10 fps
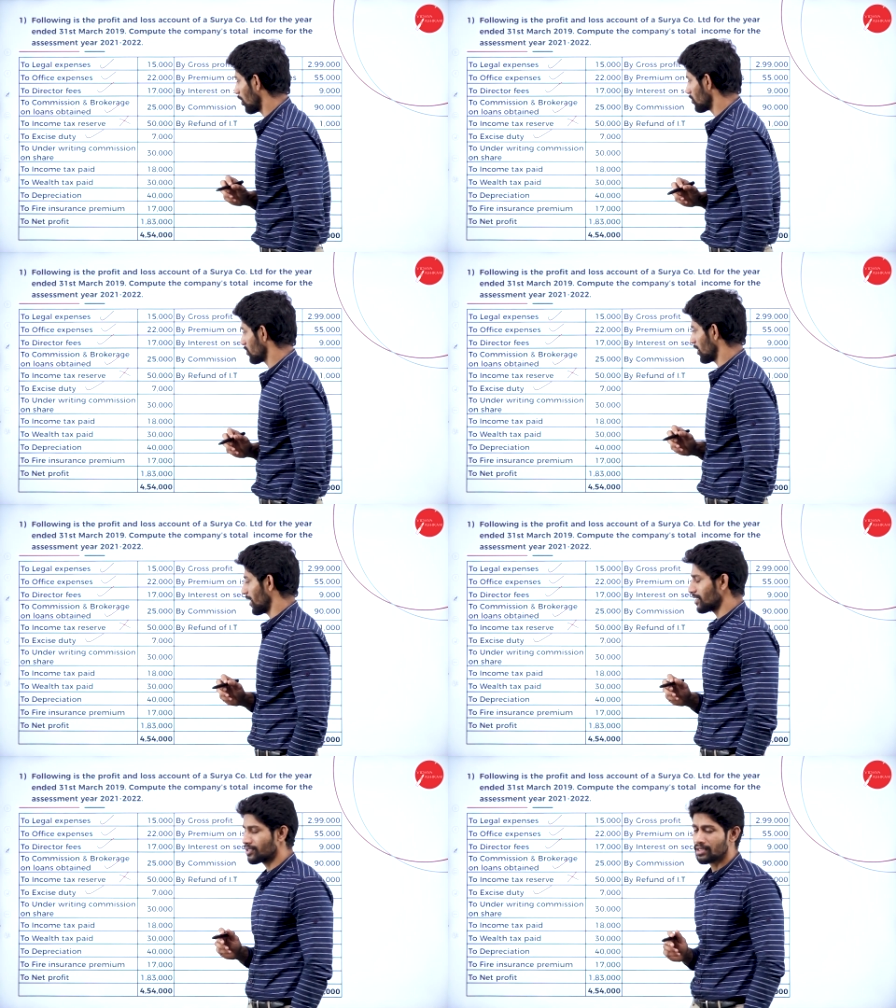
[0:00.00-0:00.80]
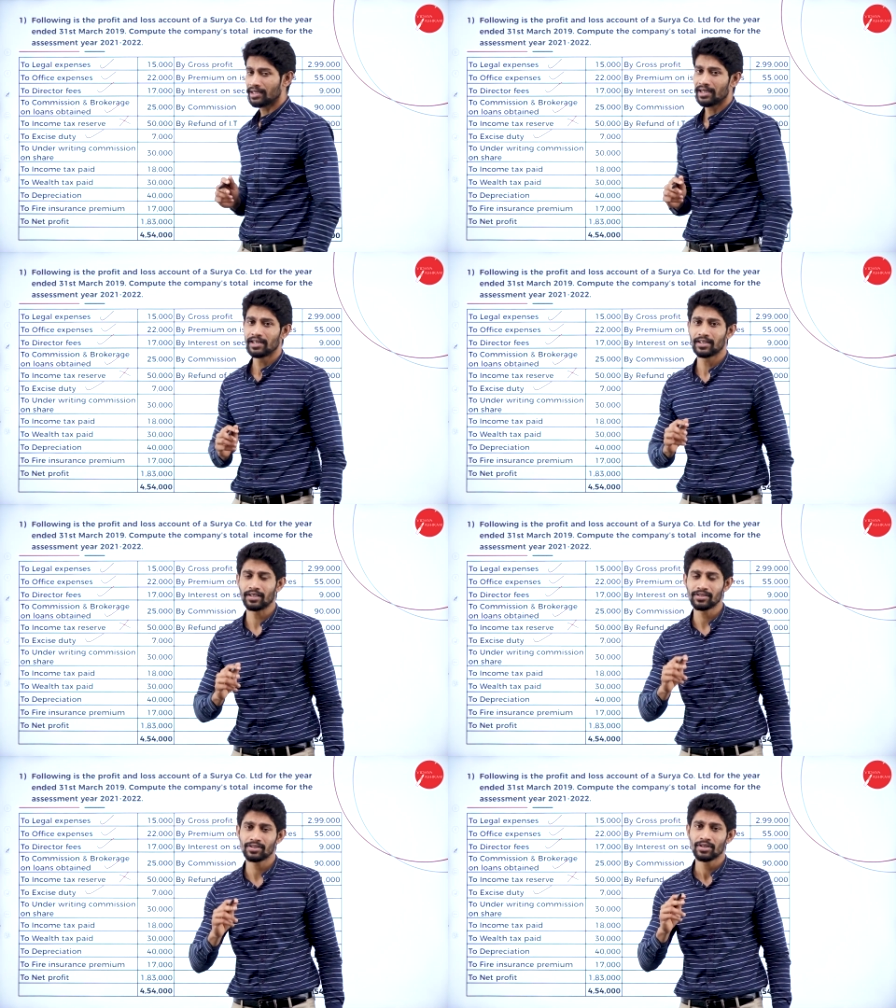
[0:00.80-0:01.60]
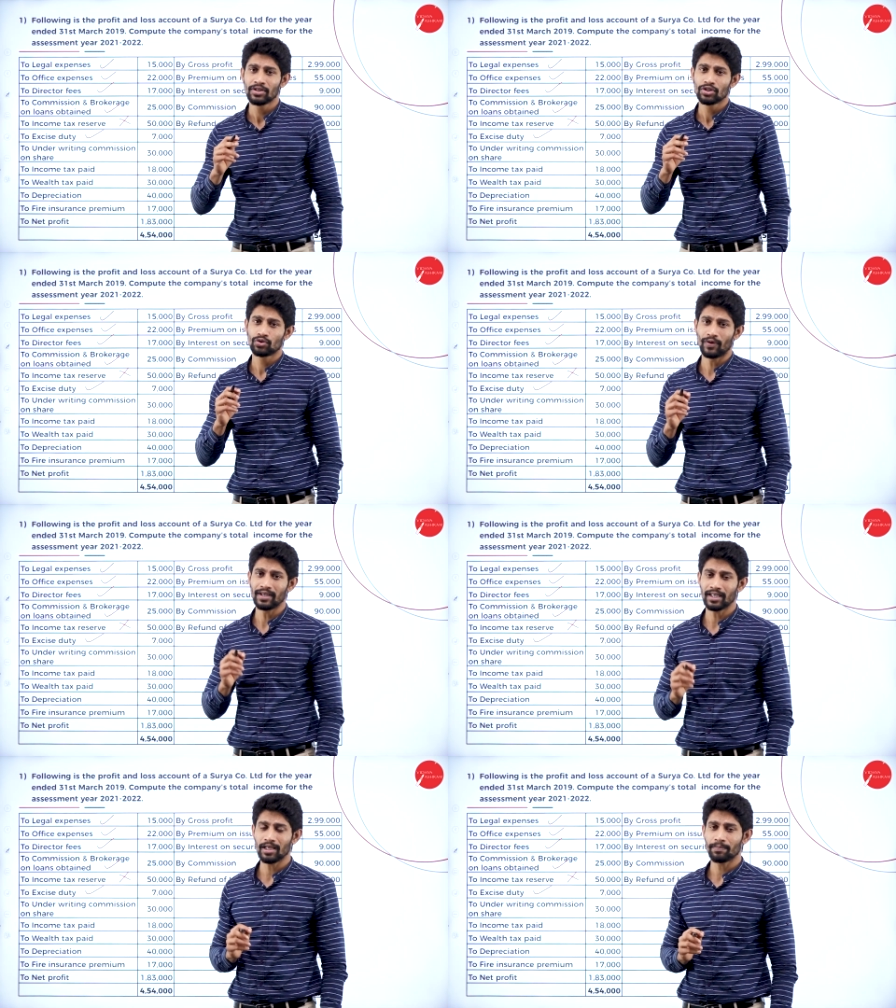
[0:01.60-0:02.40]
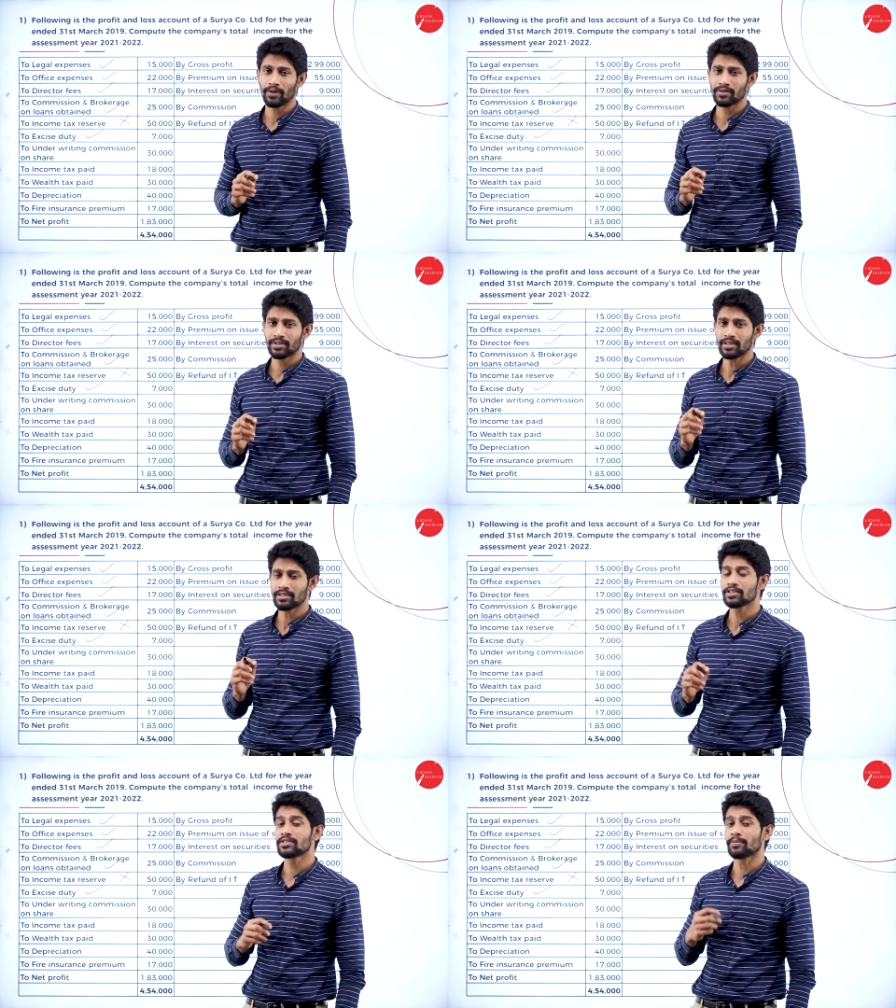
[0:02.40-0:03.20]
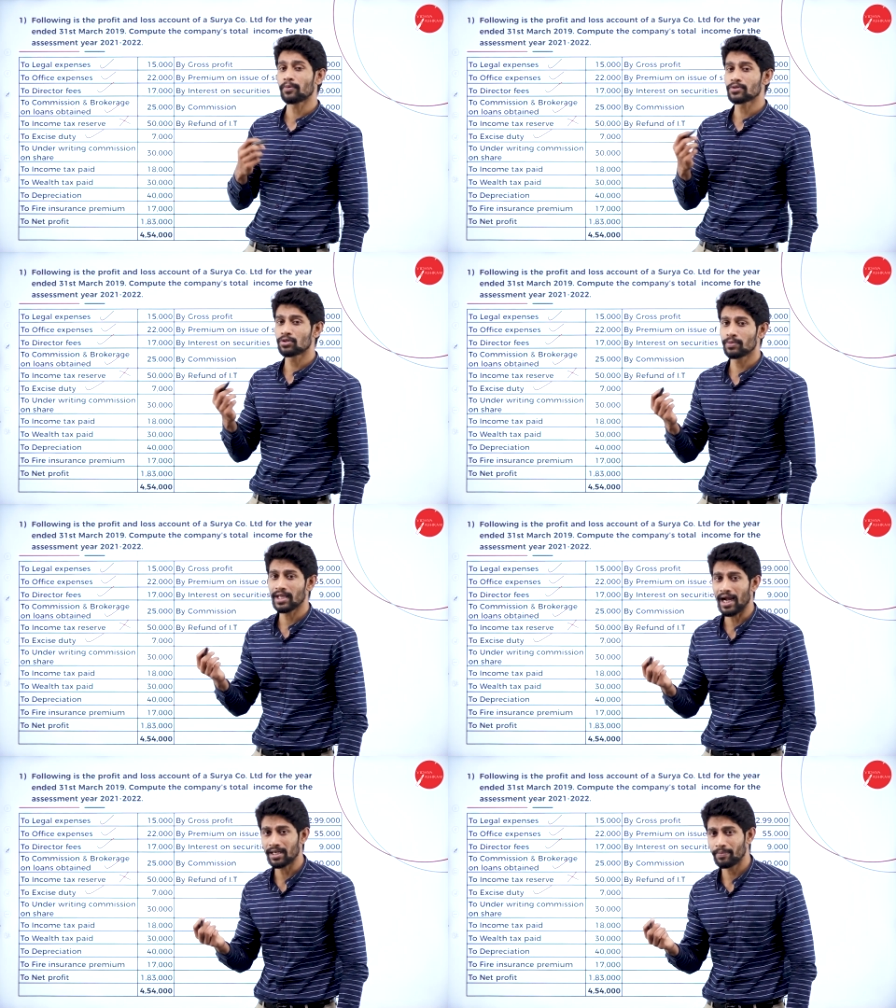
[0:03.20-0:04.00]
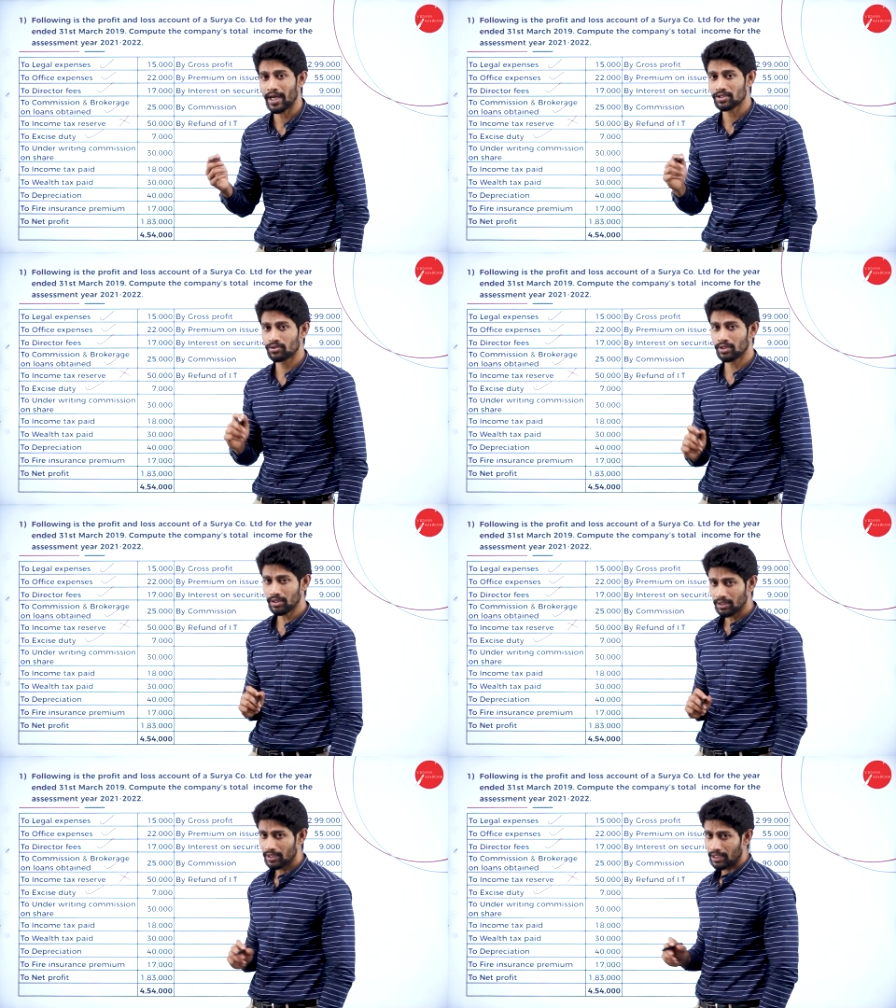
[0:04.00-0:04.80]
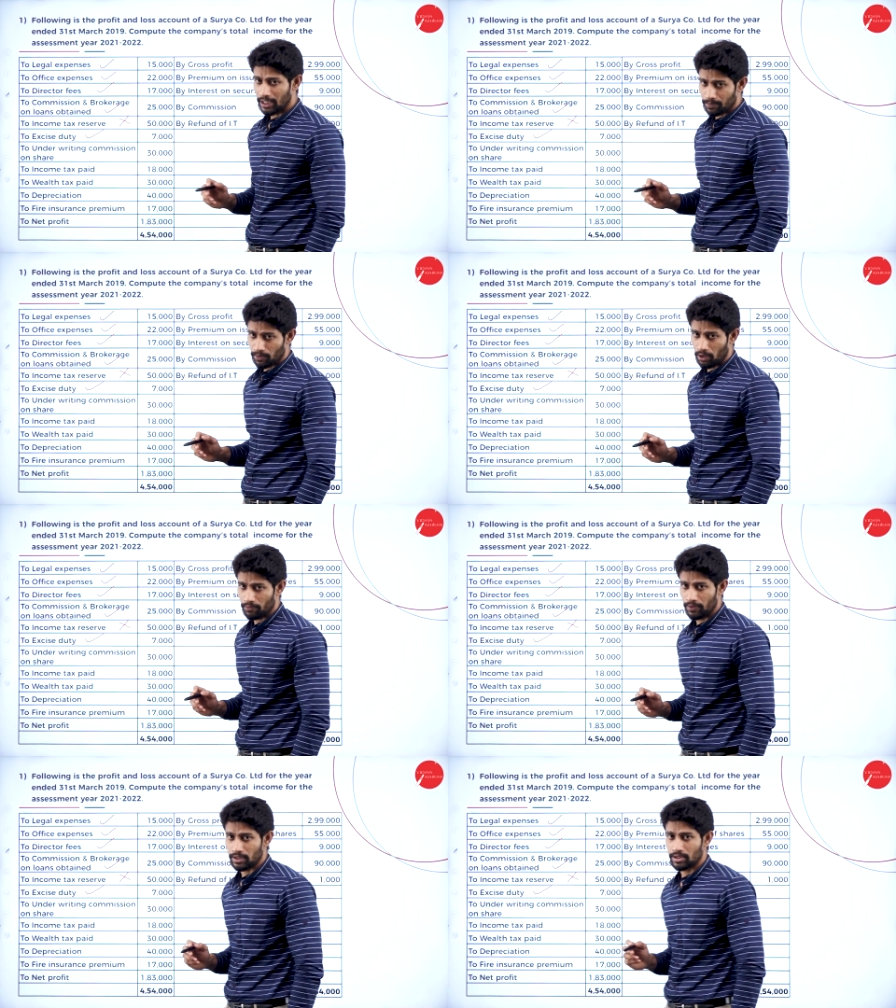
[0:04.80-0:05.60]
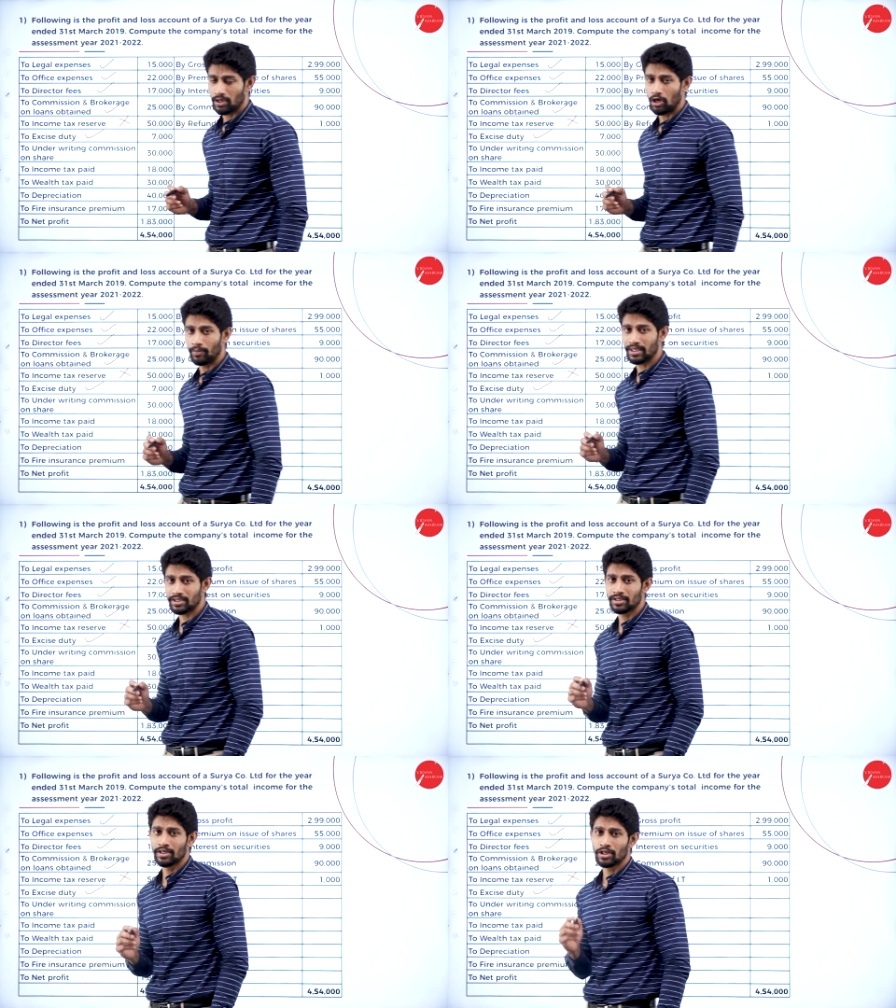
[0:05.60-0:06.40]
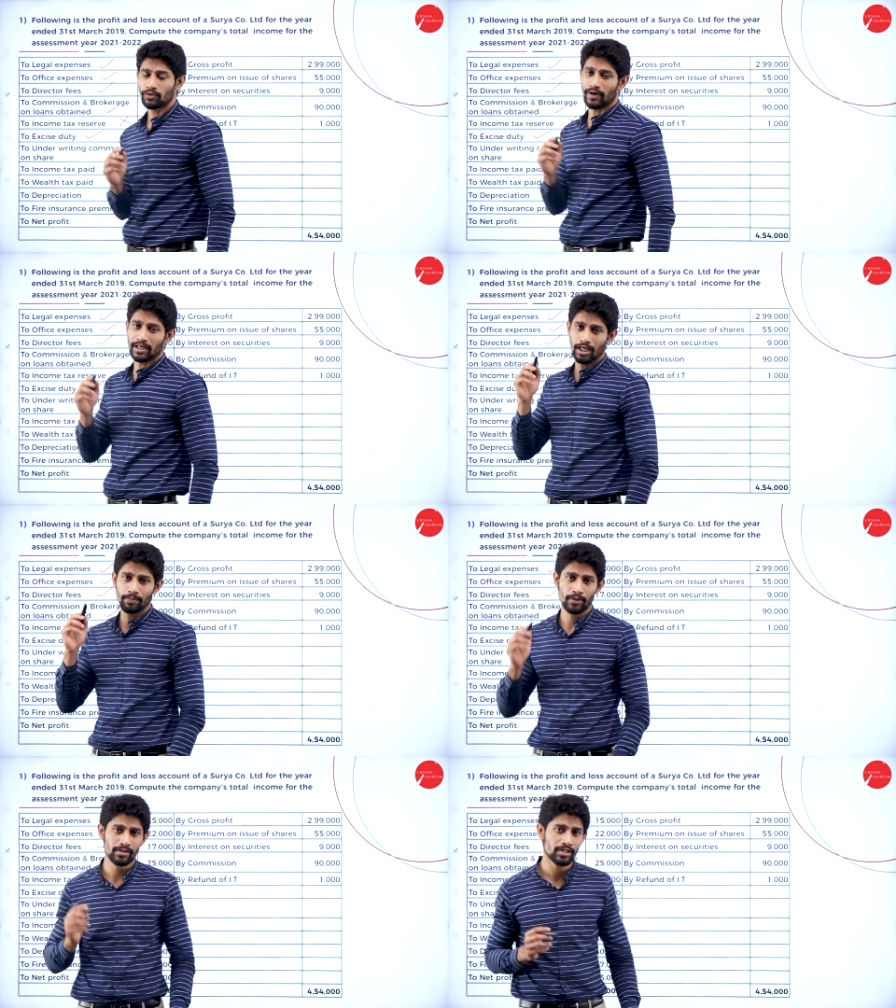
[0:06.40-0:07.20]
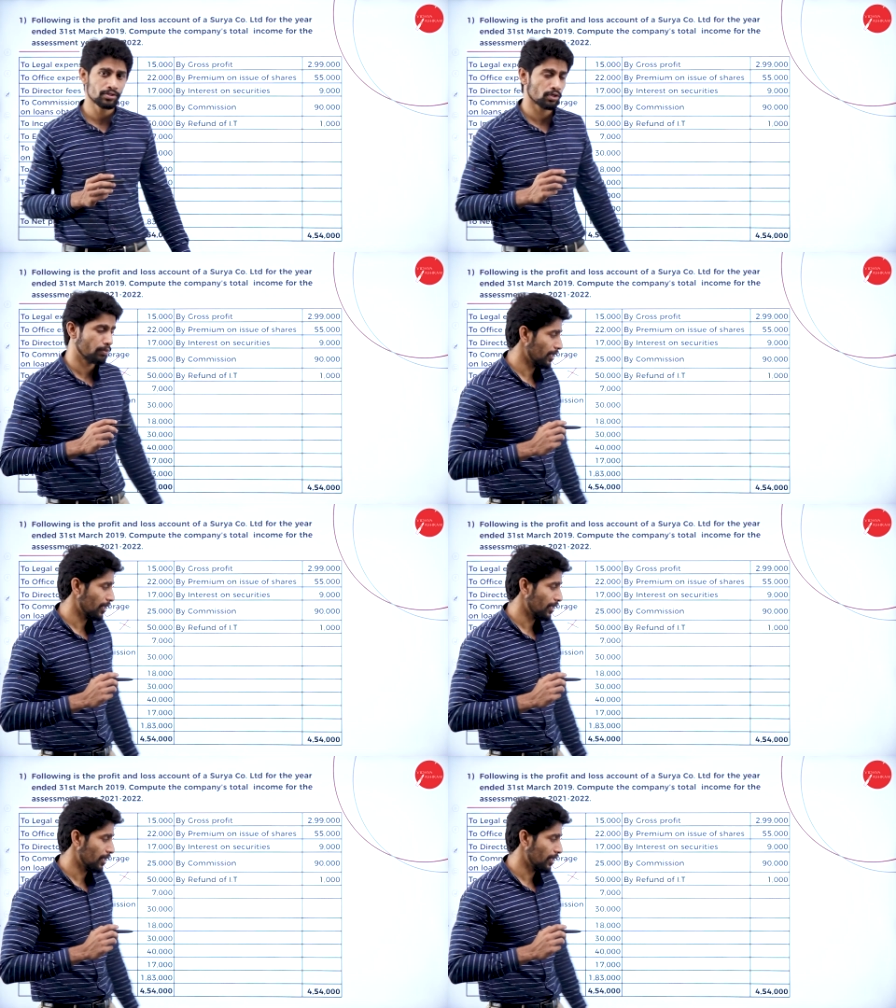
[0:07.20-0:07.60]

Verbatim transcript: on shares. It is twenty percent is supposed to be add back to the net profit. How much? twenty percent should